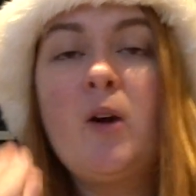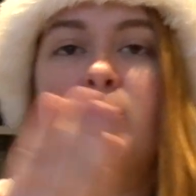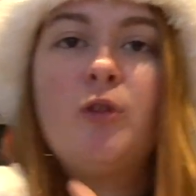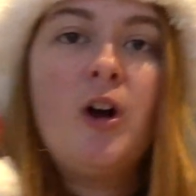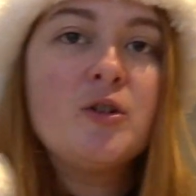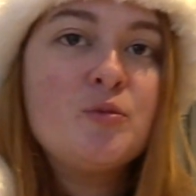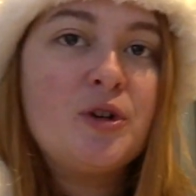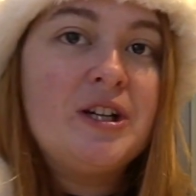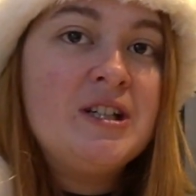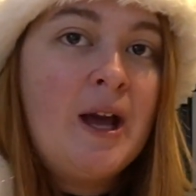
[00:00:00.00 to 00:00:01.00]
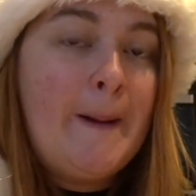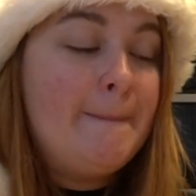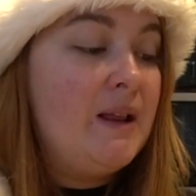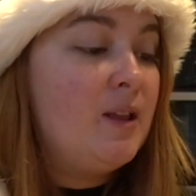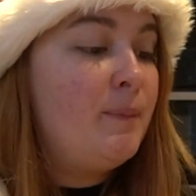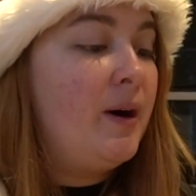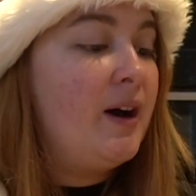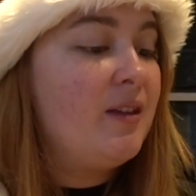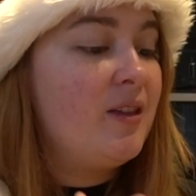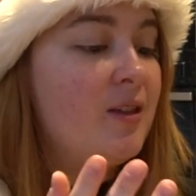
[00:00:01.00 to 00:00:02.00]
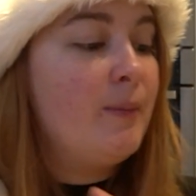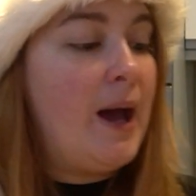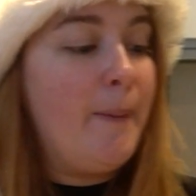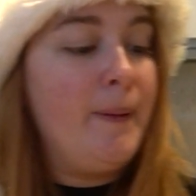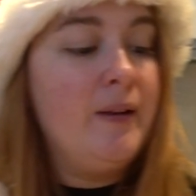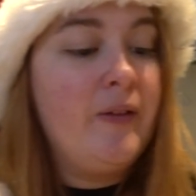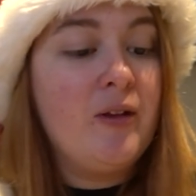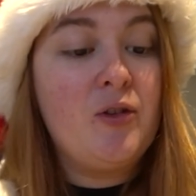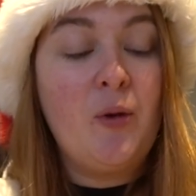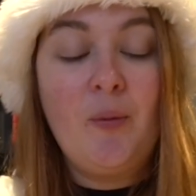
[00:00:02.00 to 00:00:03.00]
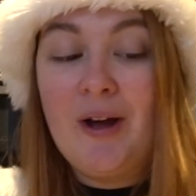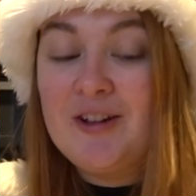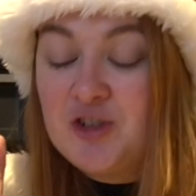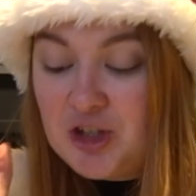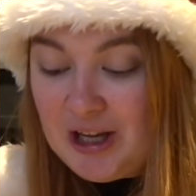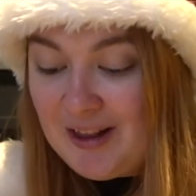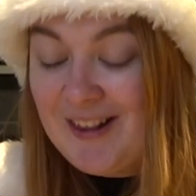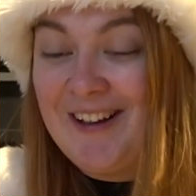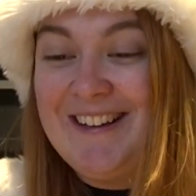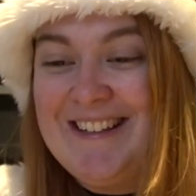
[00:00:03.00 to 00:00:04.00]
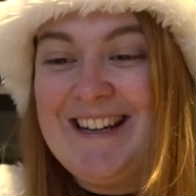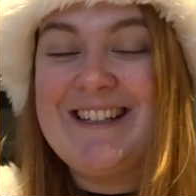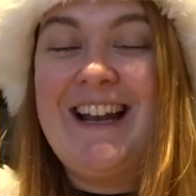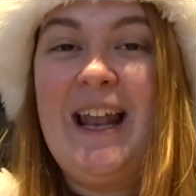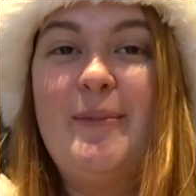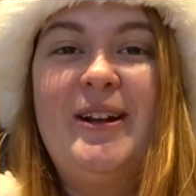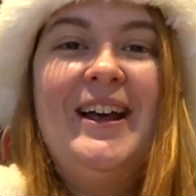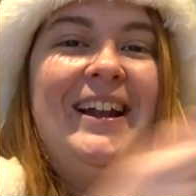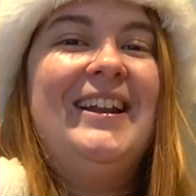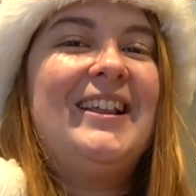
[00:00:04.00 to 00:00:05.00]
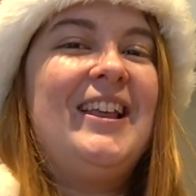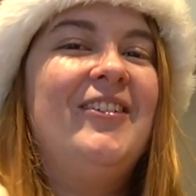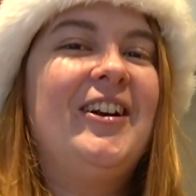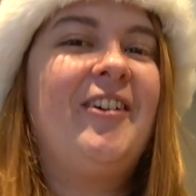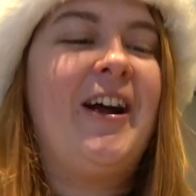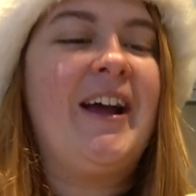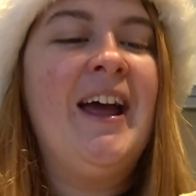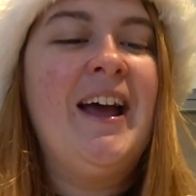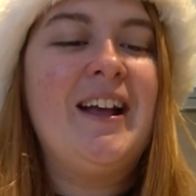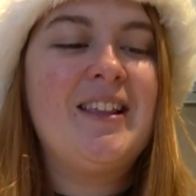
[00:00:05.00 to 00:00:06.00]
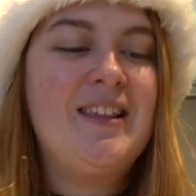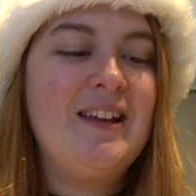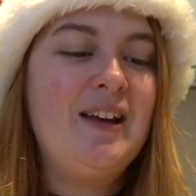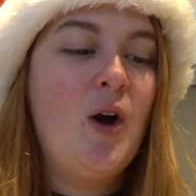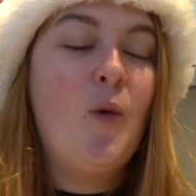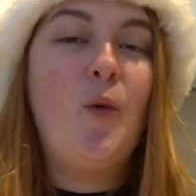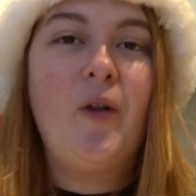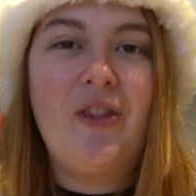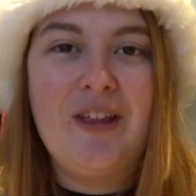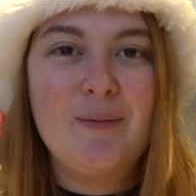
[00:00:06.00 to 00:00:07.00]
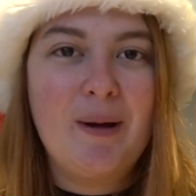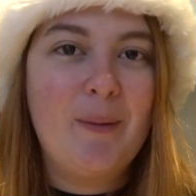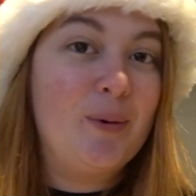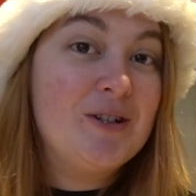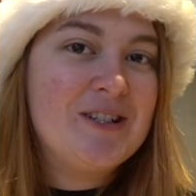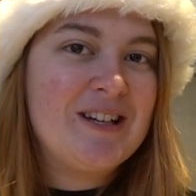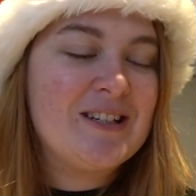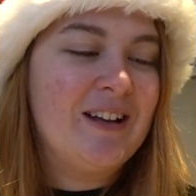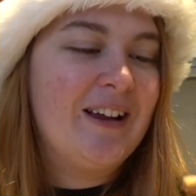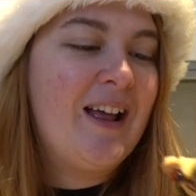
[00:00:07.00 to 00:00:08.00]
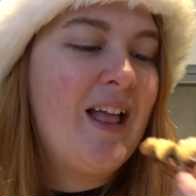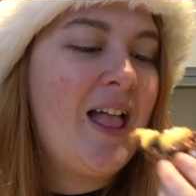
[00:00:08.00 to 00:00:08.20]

Raspberries, mince pies, there's some apple in there somewhere. Jesus, I can taste that lemon. Let's give it a crack and see what these bad boys taste like.